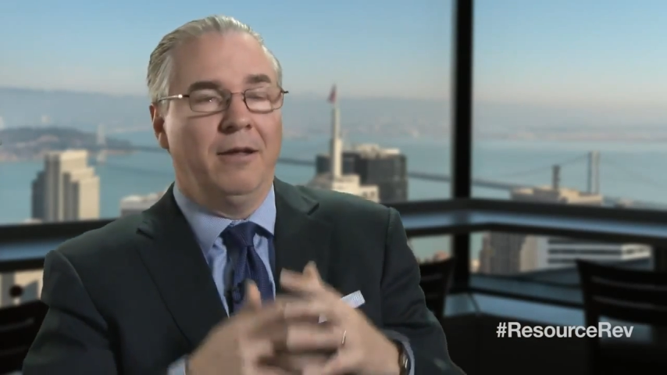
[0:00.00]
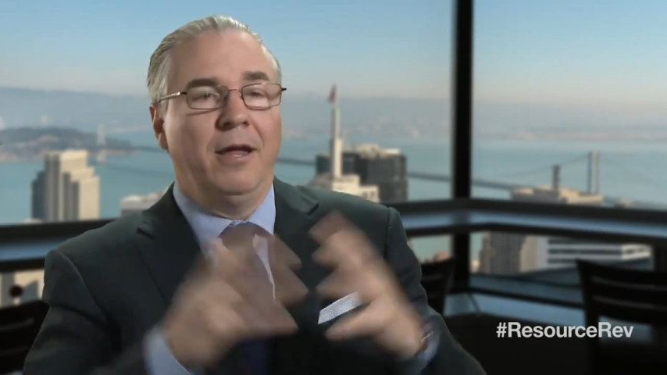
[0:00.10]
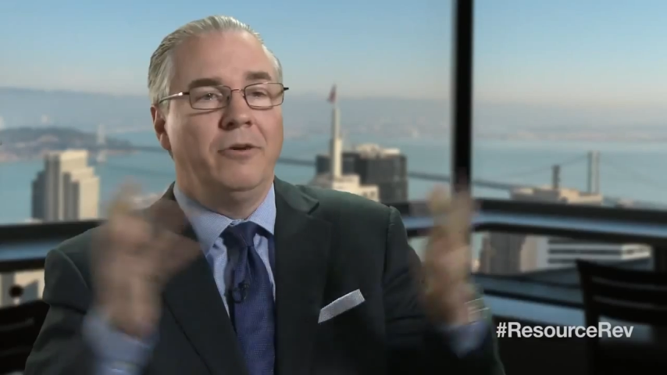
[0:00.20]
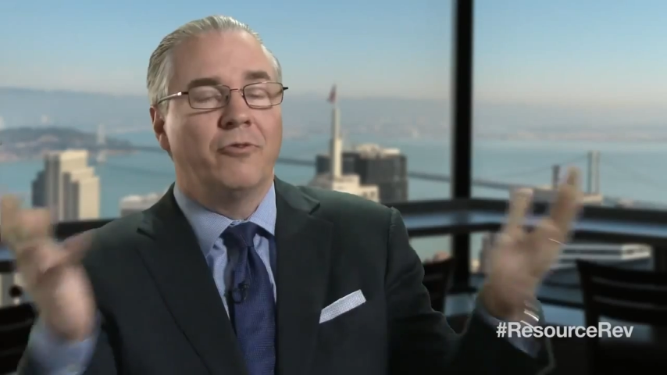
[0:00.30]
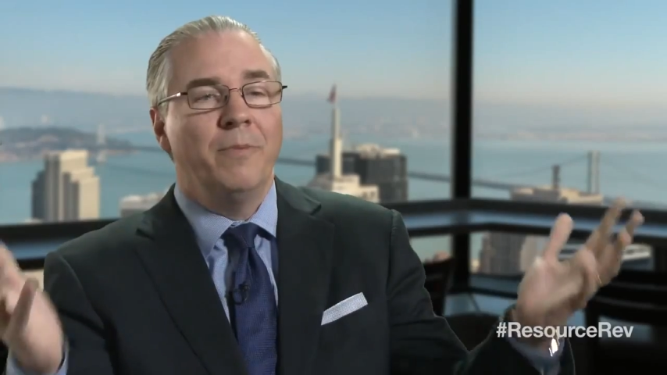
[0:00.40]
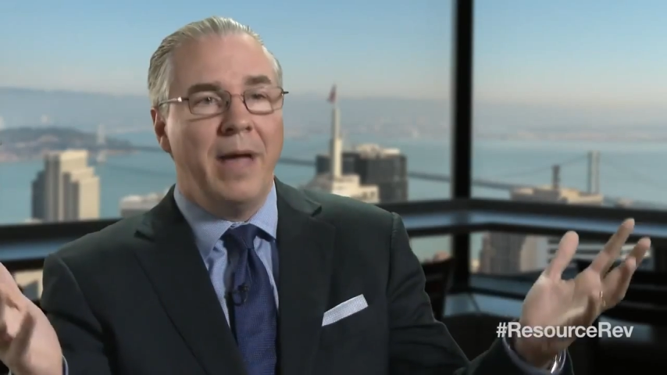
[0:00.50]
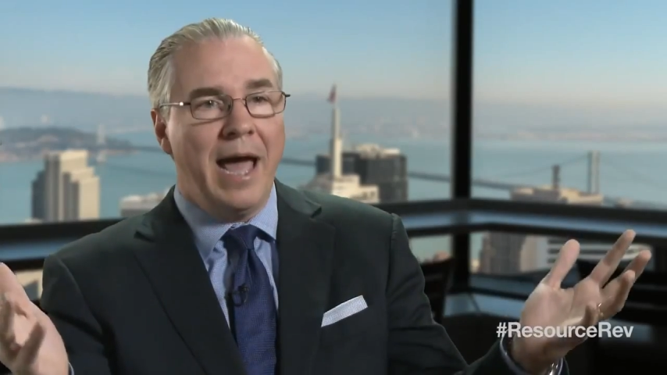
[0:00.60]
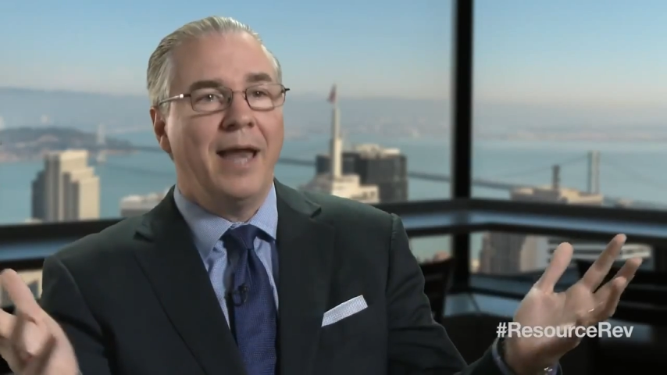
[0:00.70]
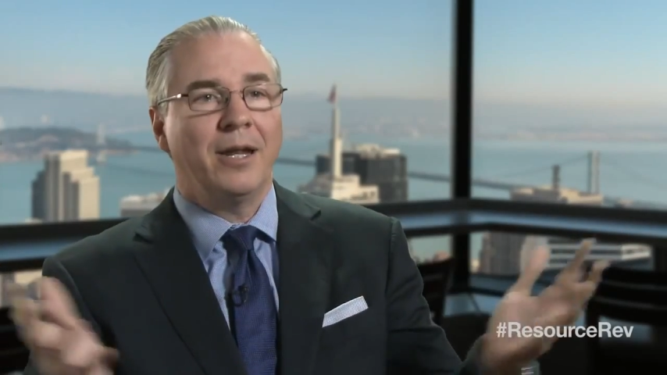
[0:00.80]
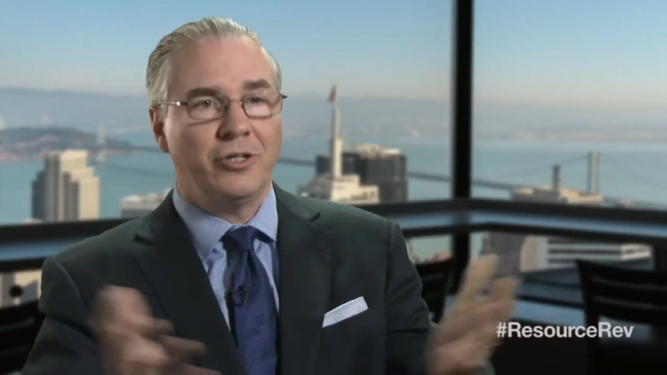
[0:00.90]
a
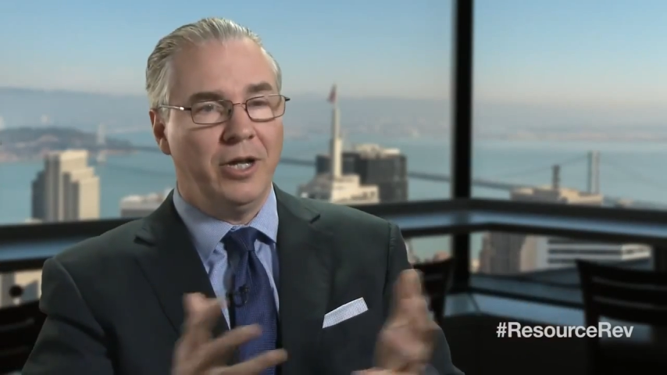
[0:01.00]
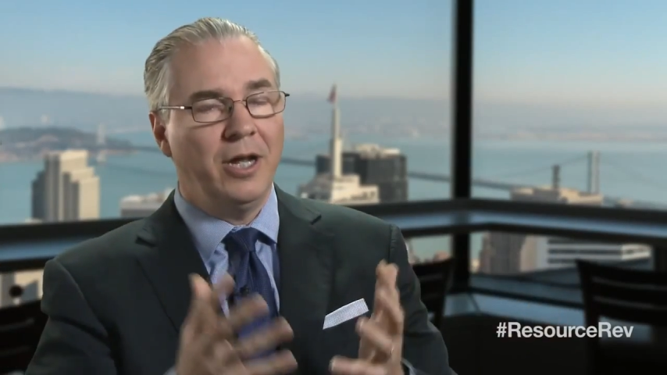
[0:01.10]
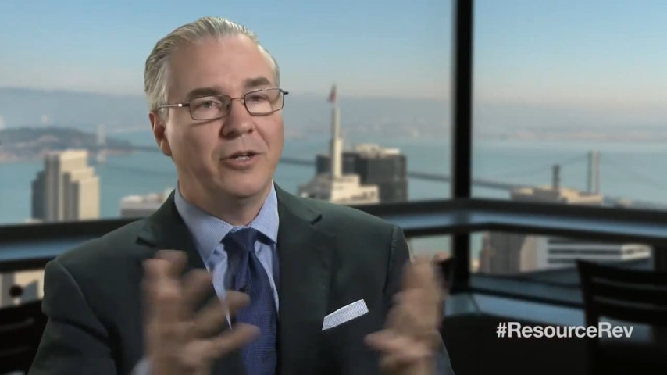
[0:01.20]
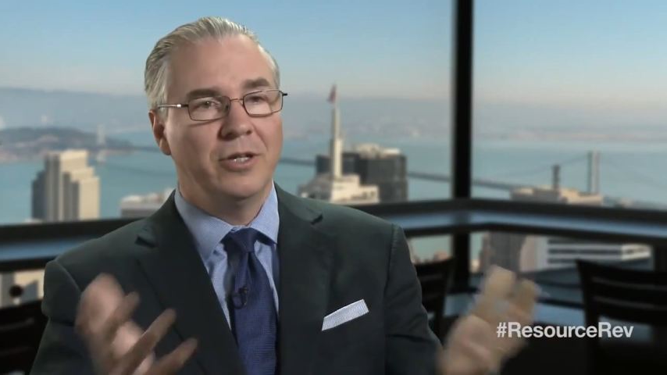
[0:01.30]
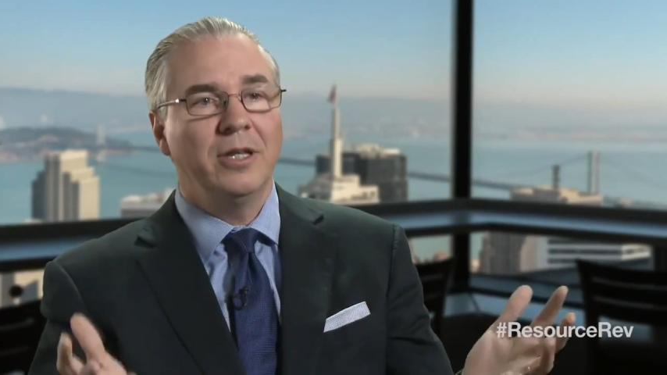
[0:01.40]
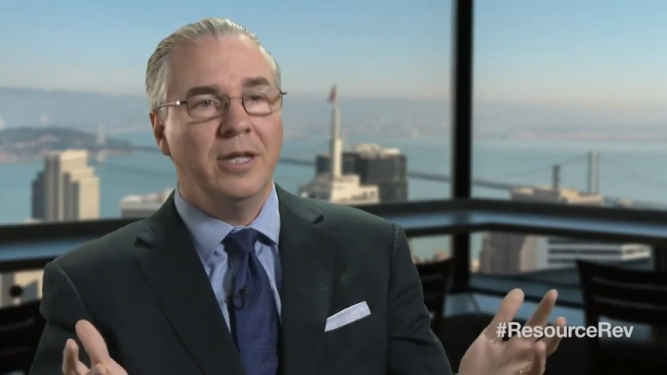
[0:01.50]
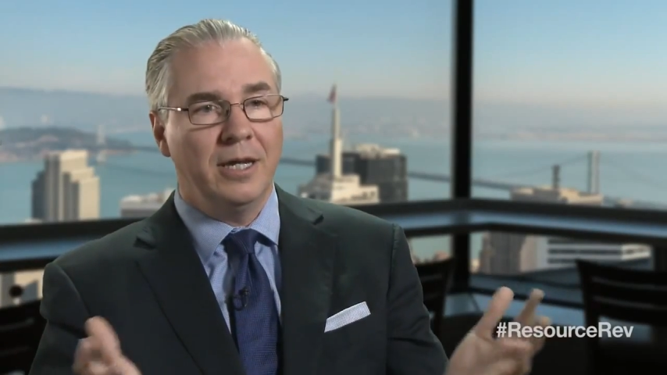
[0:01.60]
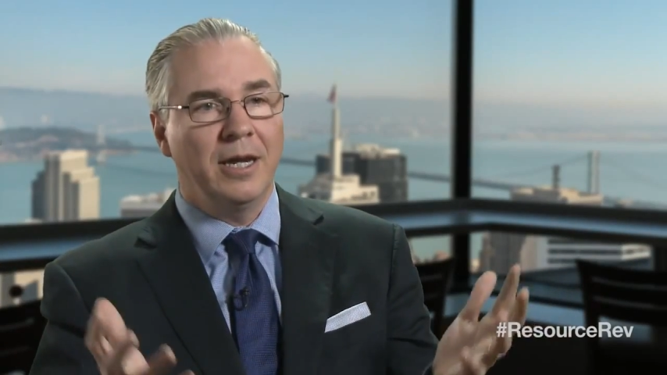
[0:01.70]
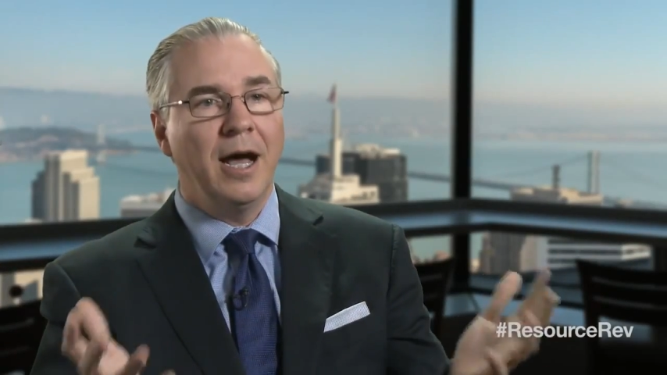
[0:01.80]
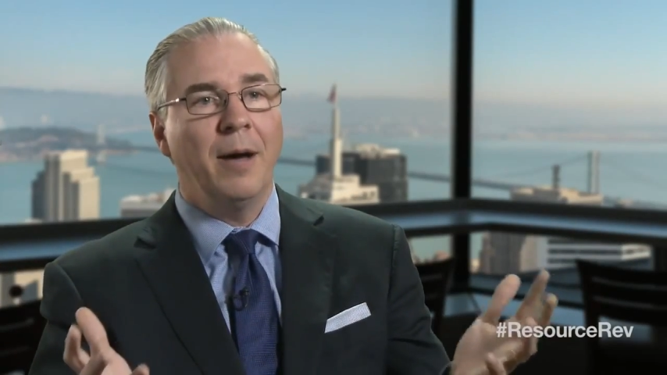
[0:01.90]
dramatic change in the
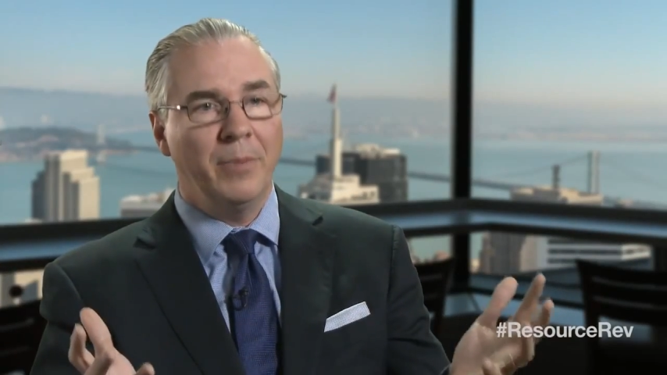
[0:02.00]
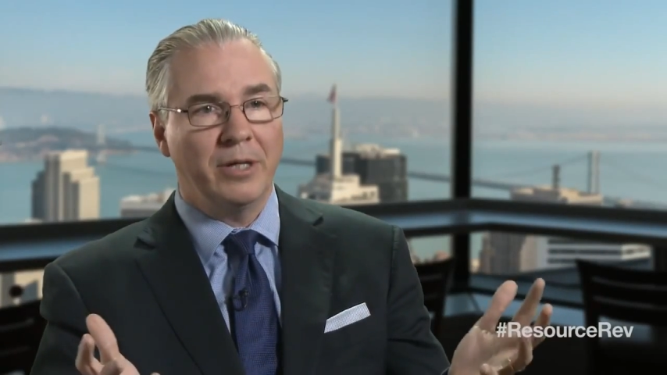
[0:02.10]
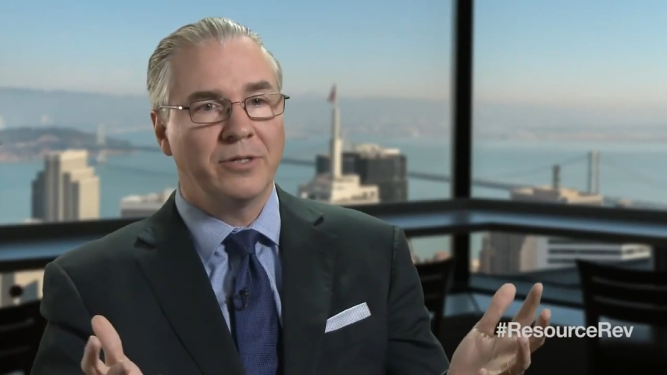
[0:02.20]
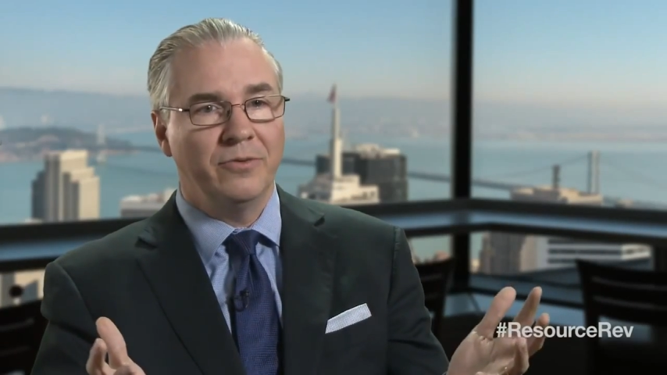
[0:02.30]
economics